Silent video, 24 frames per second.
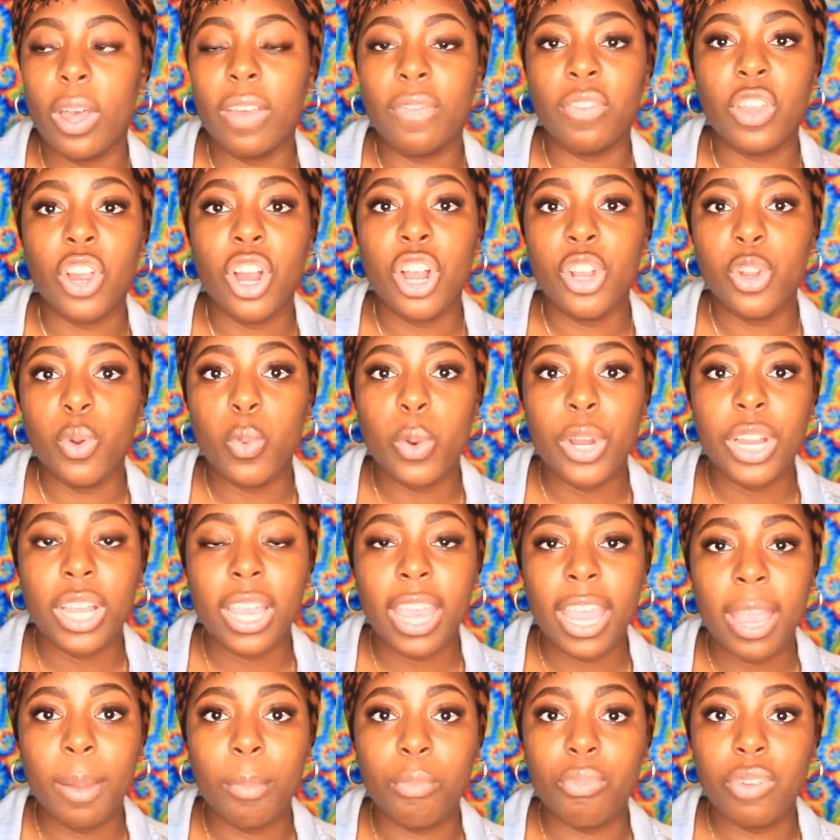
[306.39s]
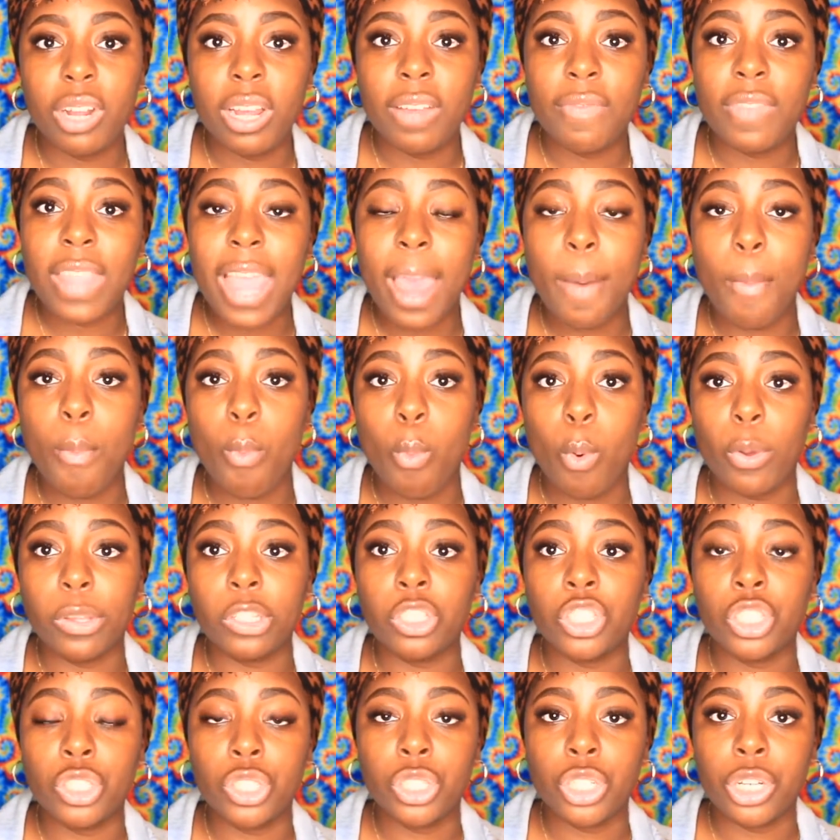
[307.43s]
If your underwear can't breathe, that
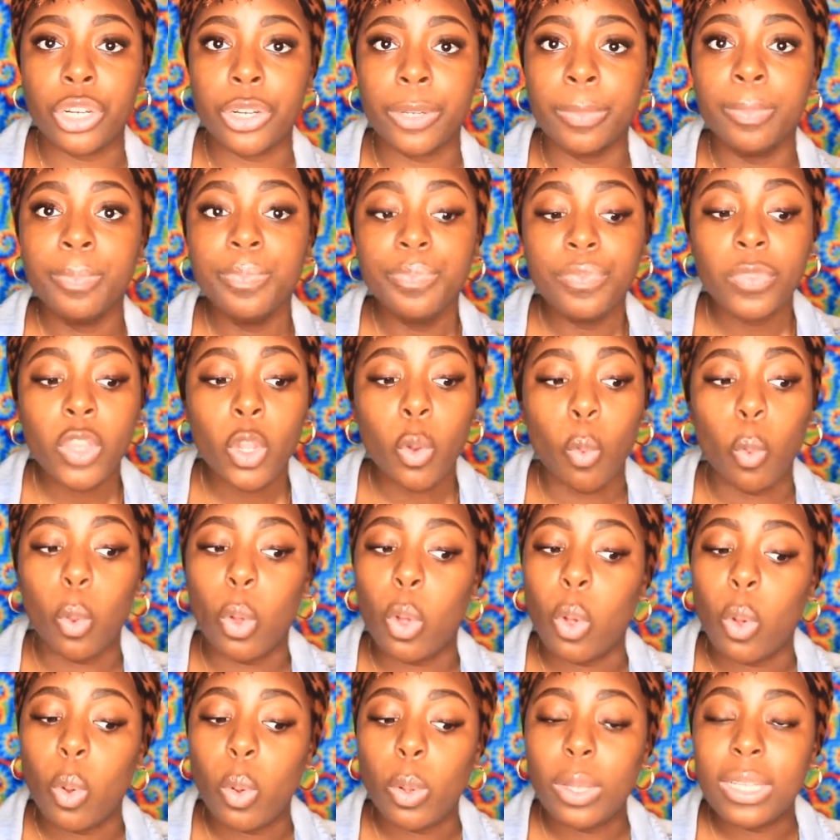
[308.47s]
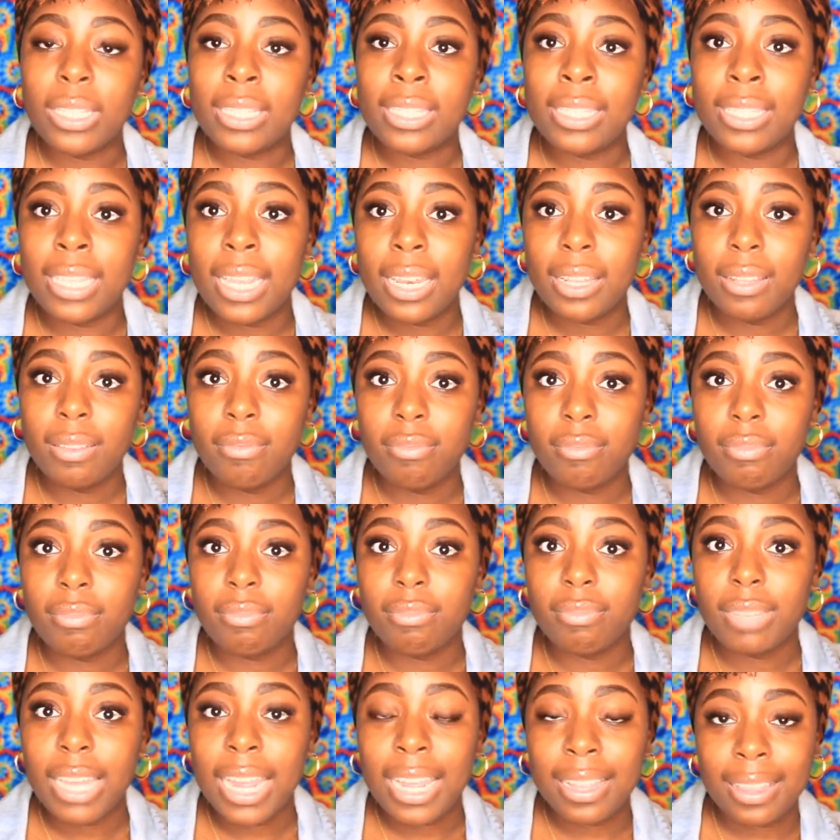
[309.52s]
moisture will sit
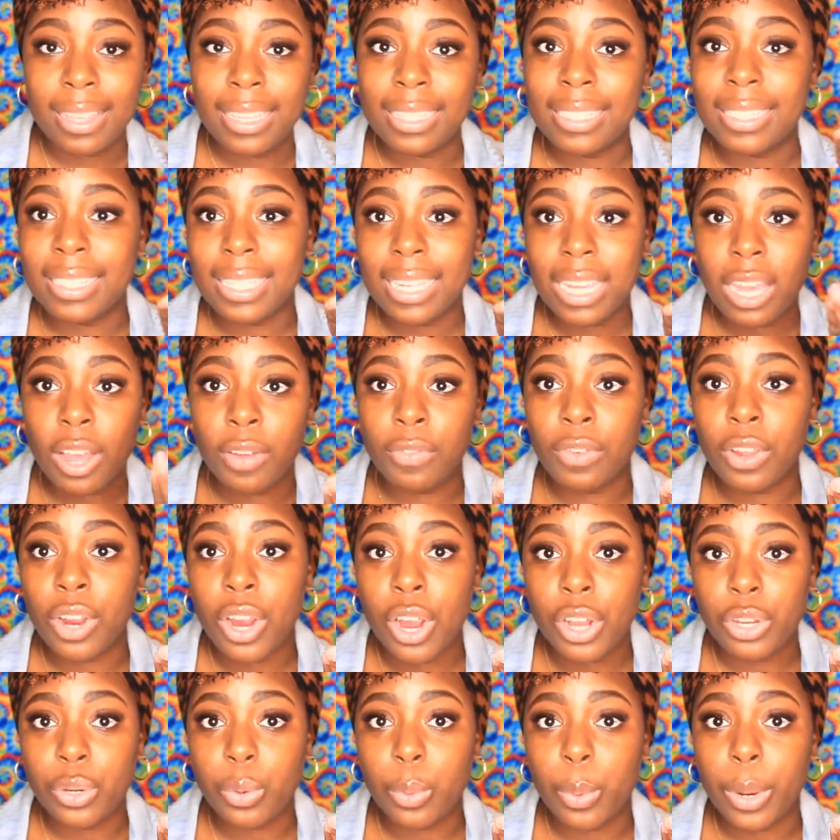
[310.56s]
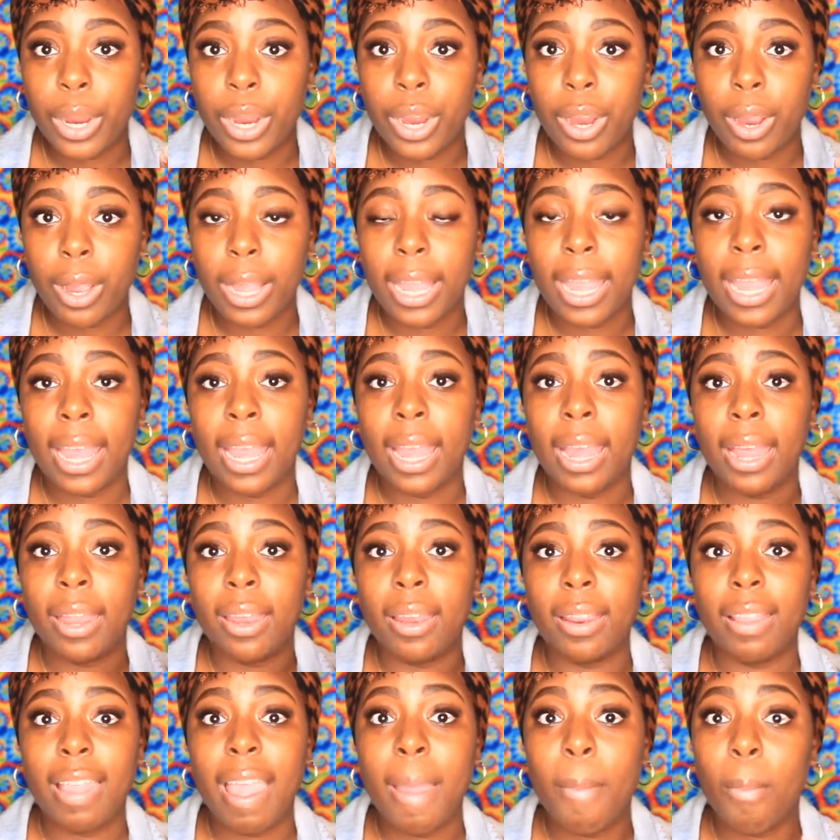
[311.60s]
in the seat of your underwear and
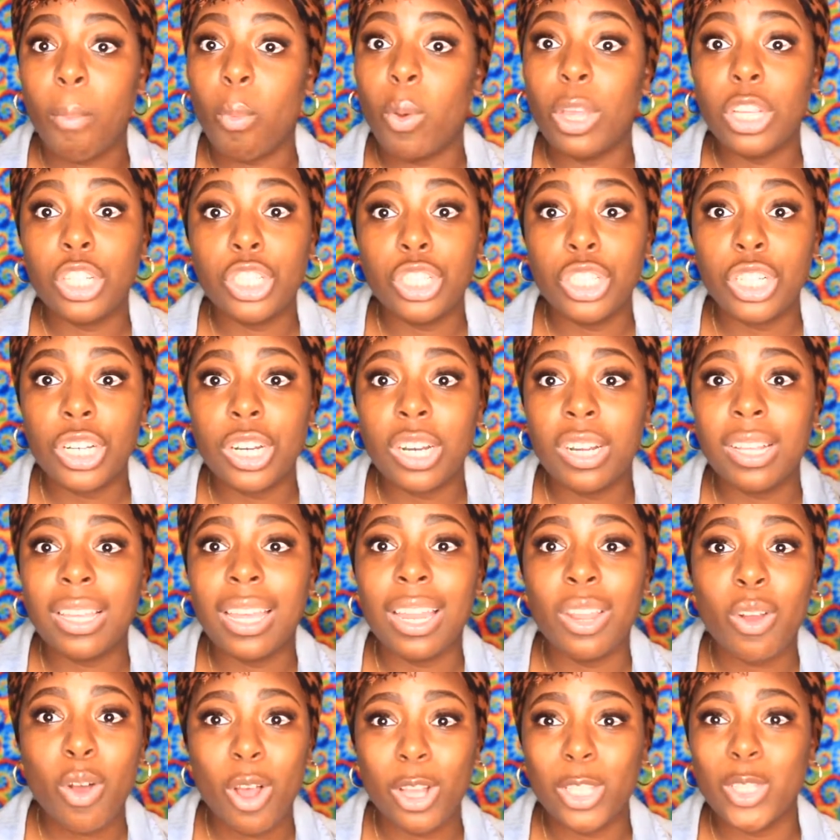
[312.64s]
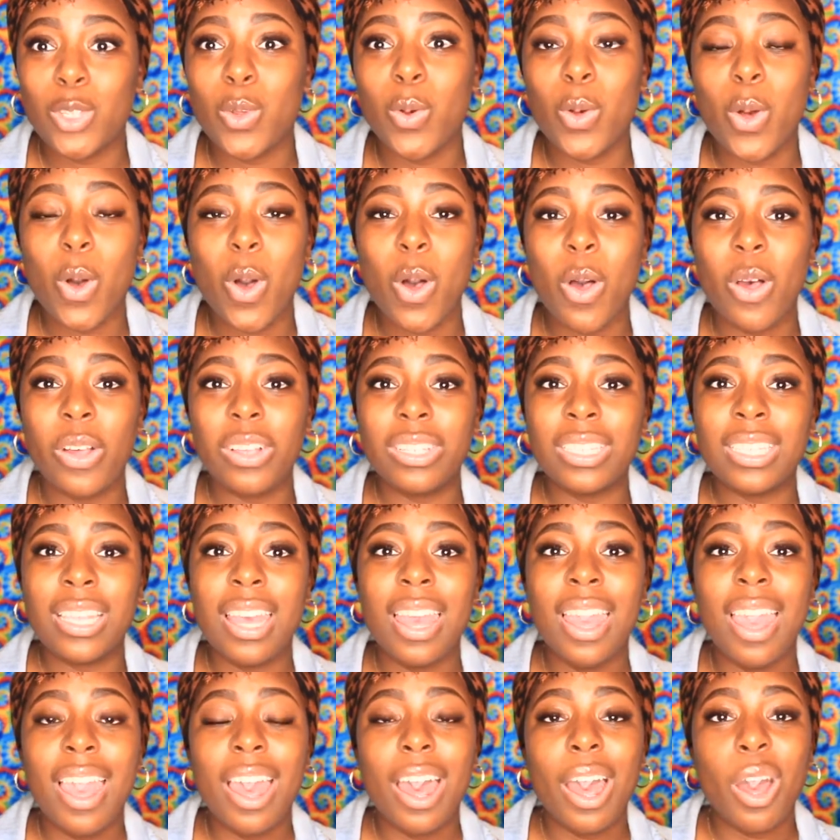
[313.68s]
that moisture can also cause
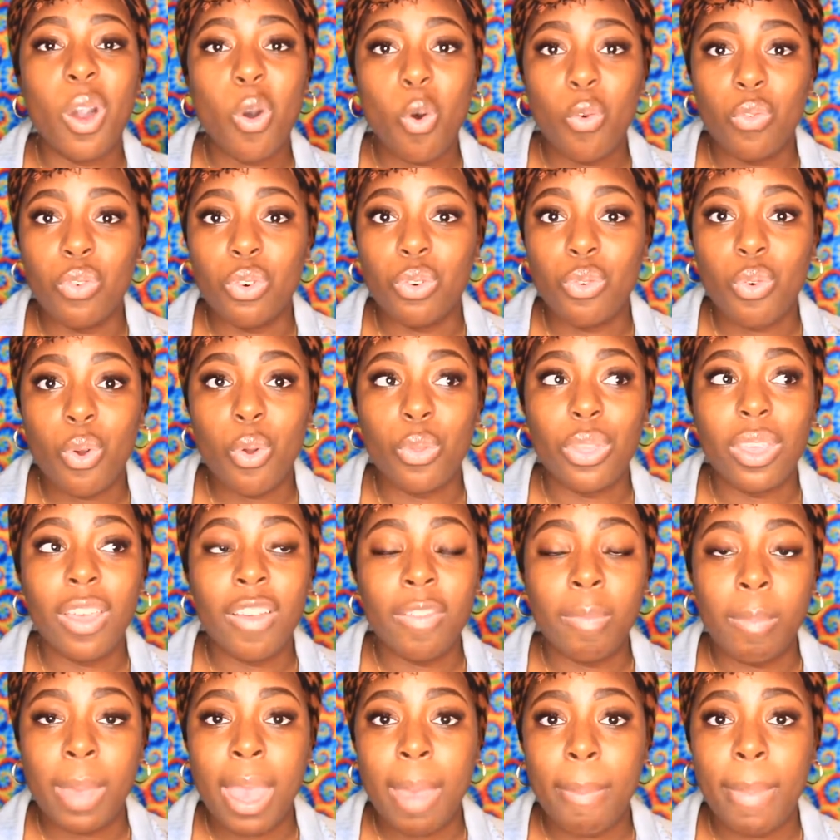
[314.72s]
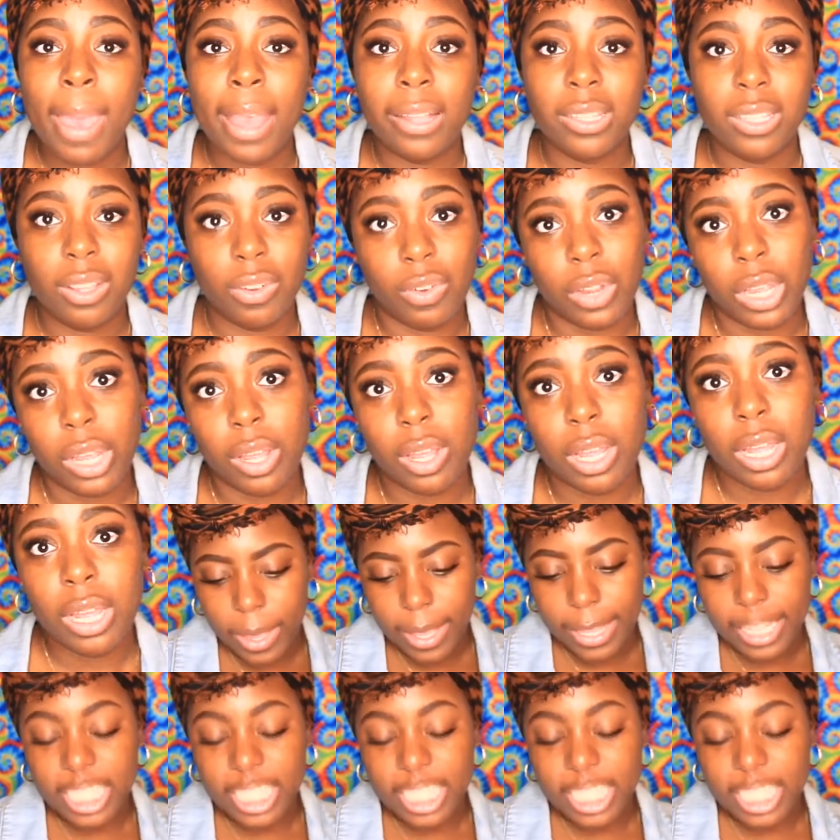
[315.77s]
an overgrowth of bad bacteria.